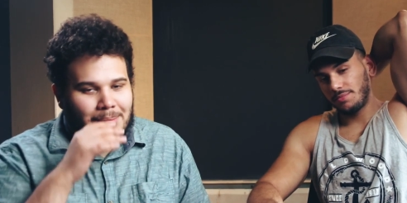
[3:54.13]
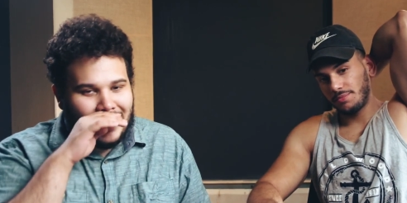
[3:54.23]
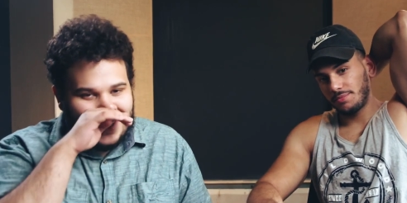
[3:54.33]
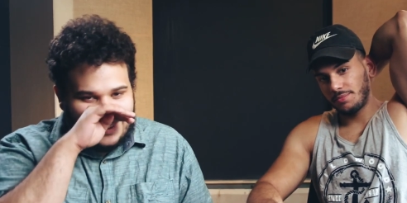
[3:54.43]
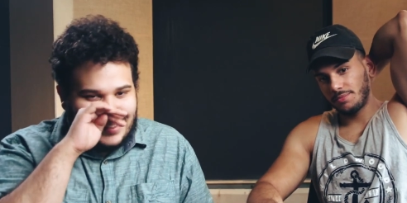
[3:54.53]
Speaker 1: them
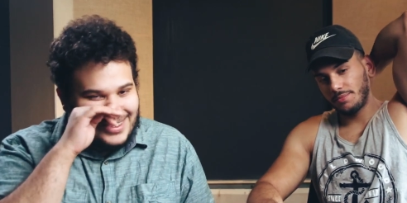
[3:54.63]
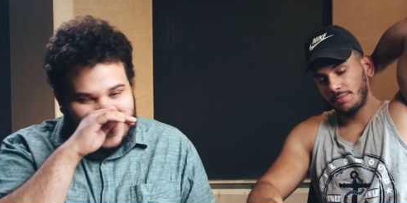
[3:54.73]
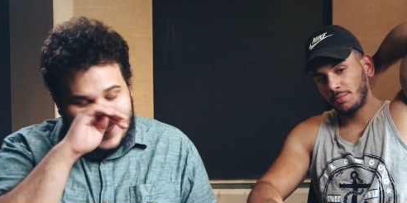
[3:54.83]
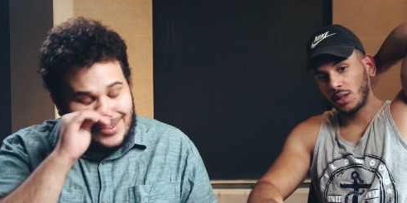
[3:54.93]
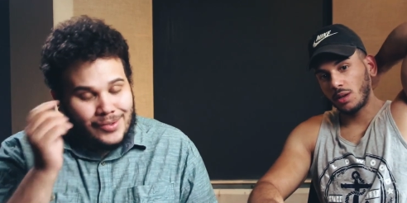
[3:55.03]
in action.
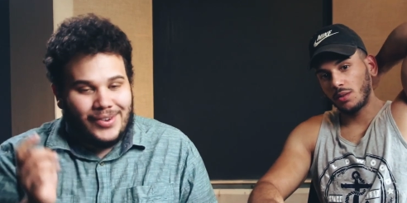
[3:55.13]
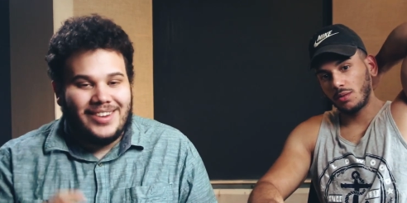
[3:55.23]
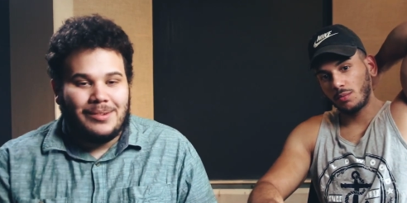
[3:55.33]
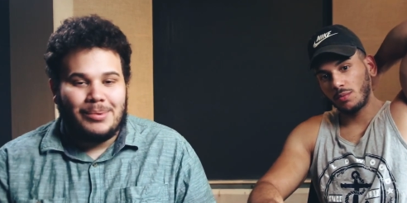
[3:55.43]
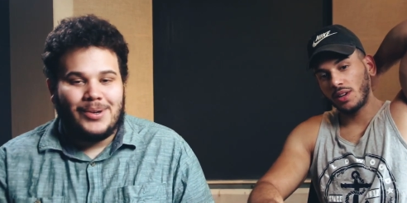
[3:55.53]
Damn, but that's
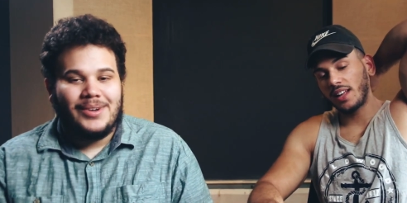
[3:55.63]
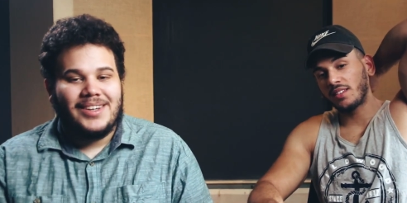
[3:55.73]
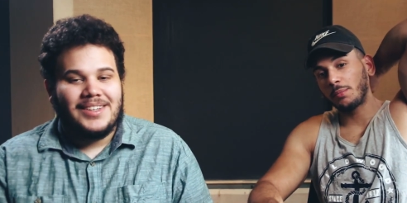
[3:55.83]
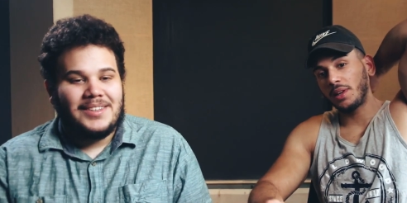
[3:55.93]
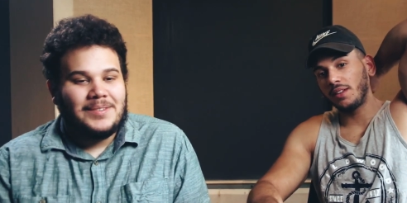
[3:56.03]
crazy, bro. We're
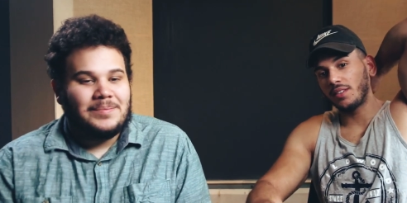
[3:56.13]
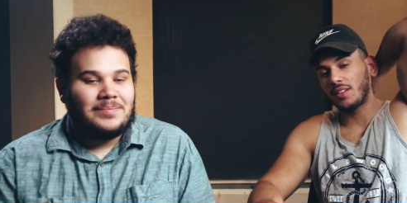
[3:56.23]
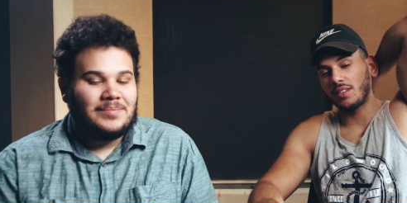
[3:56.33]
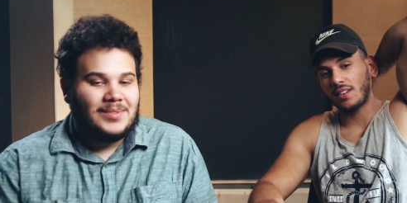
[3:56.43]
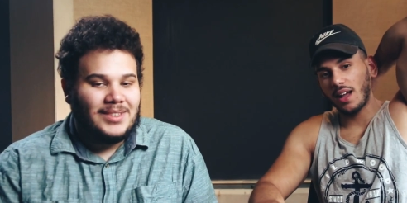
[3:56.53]
led
Speaker 2: to believe
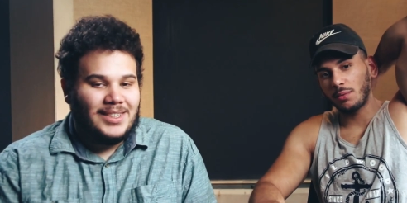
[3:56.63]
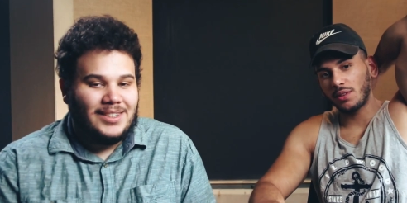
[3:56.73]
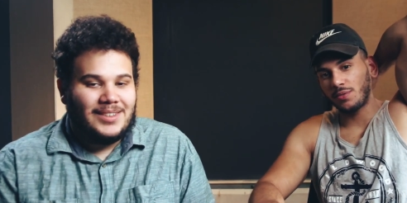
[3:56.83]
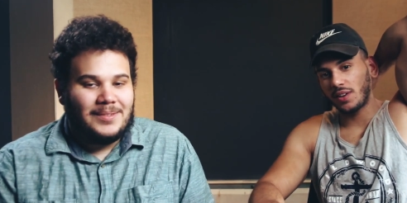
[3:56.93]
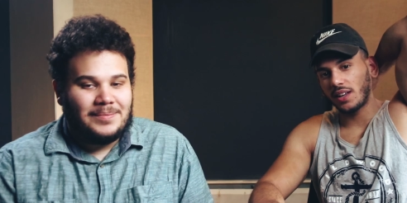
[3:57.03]
that this guy
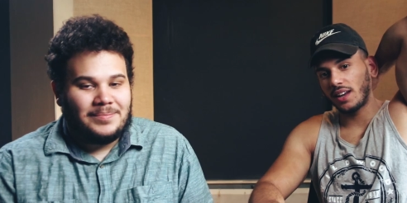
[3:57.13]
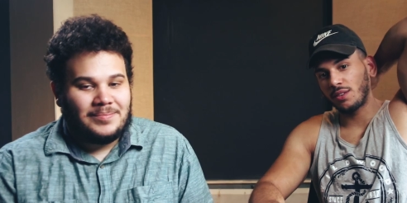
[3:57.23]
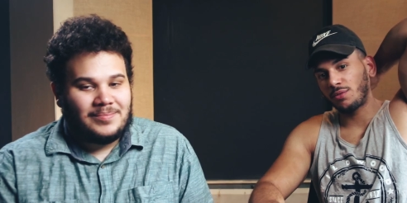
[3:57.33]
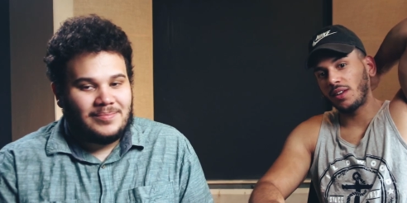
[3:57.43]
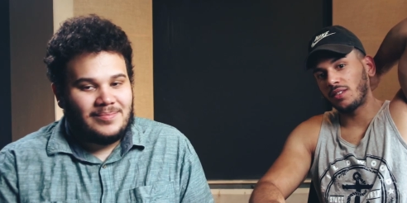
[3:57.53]
with the fucking
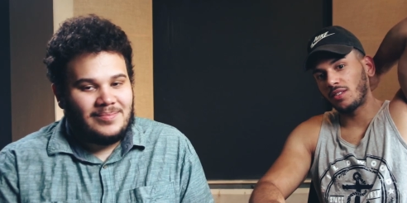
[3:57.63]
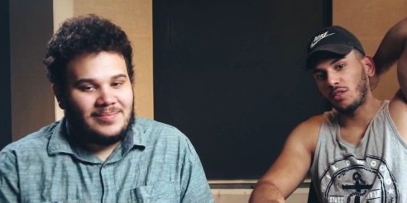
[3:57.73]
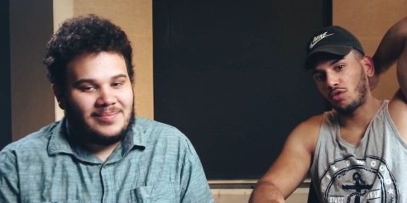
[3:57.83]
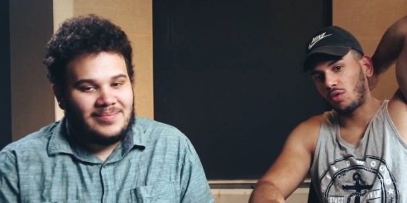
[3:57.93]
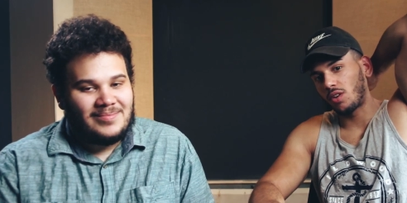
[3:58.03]
Nest face is
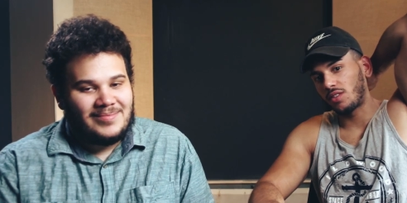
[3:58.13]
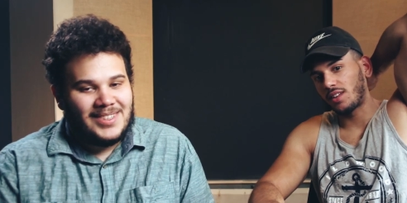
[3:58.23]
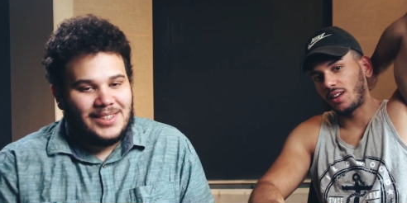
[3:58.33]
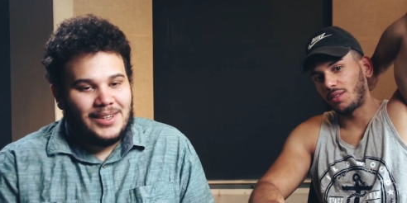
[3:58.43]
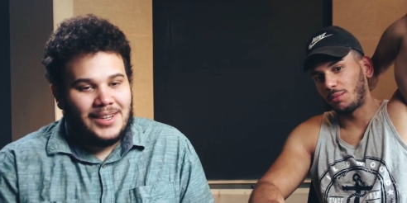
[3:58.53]
the
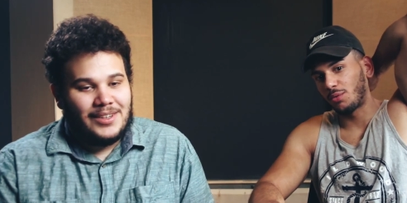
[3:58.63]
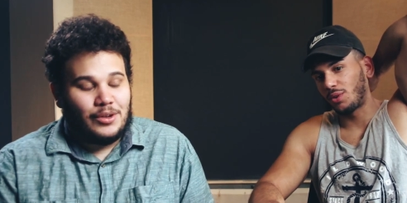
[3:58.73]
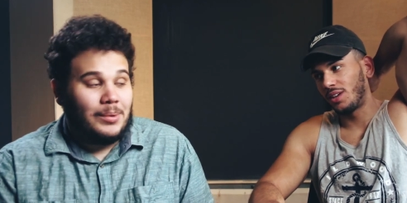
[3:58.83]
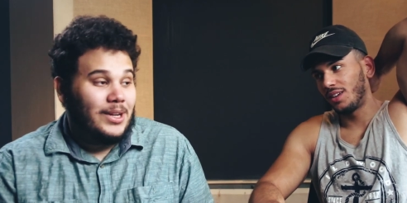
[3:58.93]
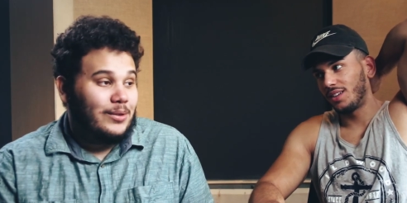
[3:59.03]
strongest out of the.
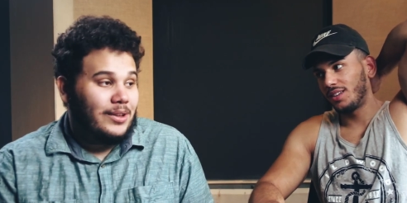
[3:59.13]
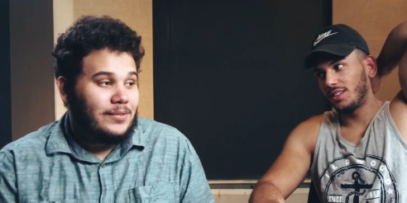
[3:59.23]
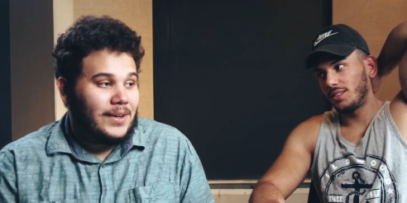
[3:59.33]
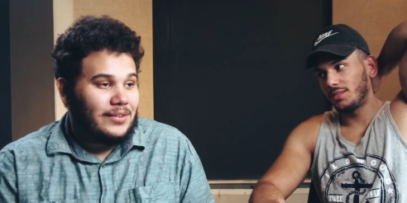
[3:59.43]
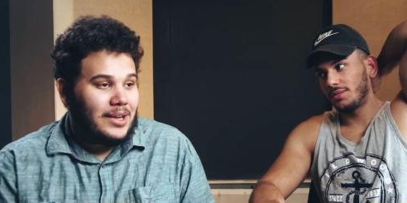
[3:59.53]
Three. So we
Speaker 1: know
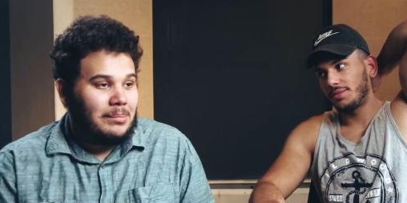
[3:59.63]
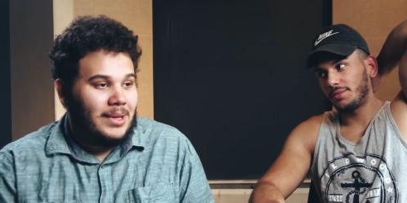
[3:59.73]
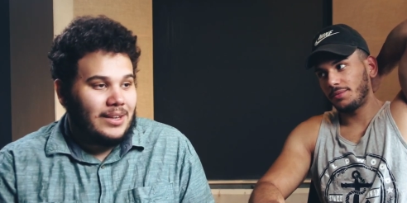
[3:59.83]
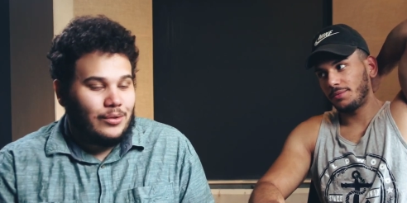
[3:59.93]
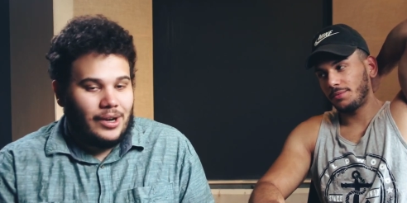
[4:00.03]
these fights are gonna
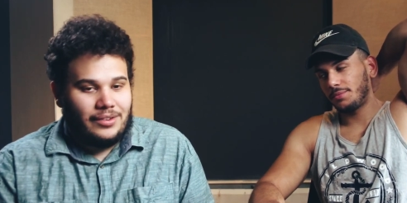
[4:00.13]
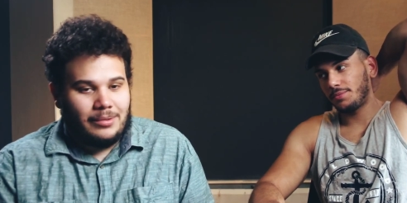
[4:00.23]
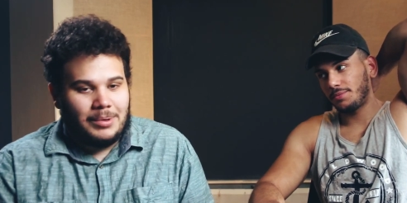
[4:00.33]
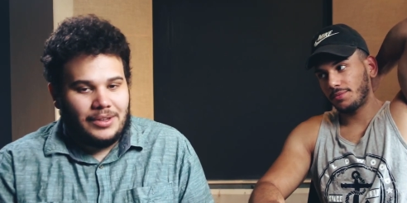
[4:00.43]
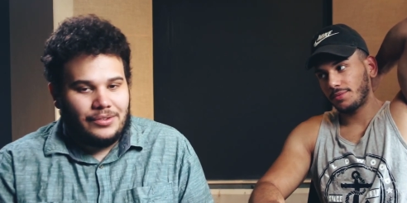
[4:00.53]
be
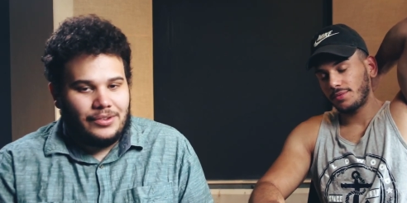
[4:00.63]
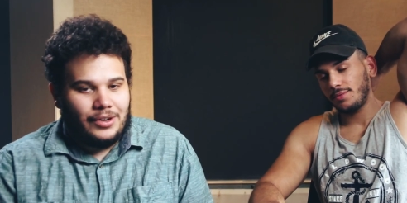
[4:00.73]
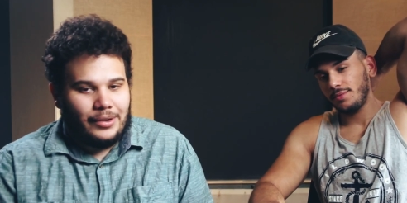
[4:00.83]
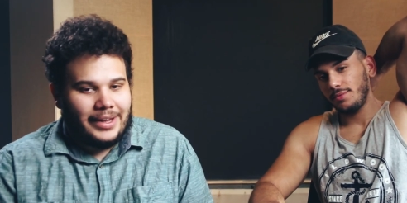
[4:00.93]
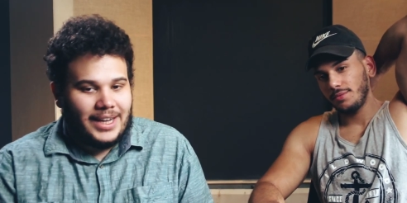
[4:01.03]
crazy because
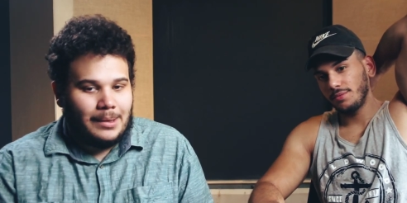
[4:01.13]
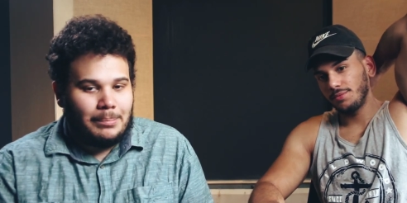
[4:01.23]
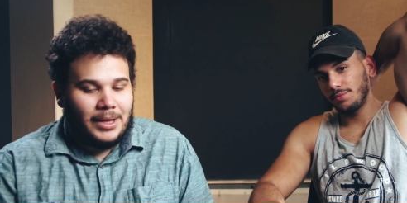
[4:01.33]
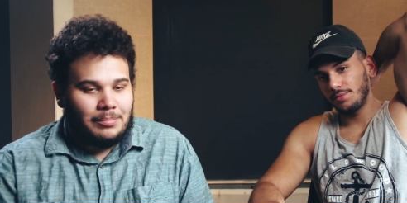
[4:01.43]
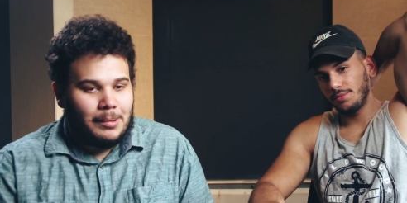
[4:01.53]
you know they got the
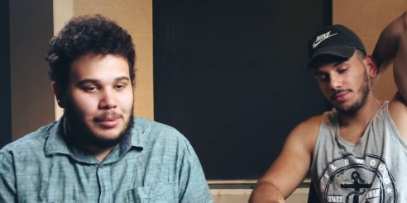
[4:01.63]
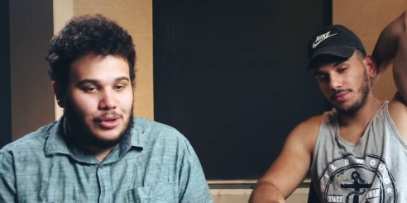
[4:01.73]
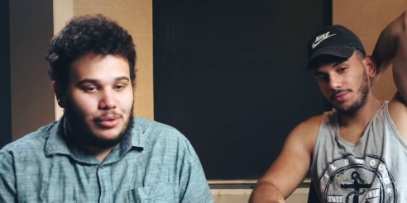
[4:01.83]
best people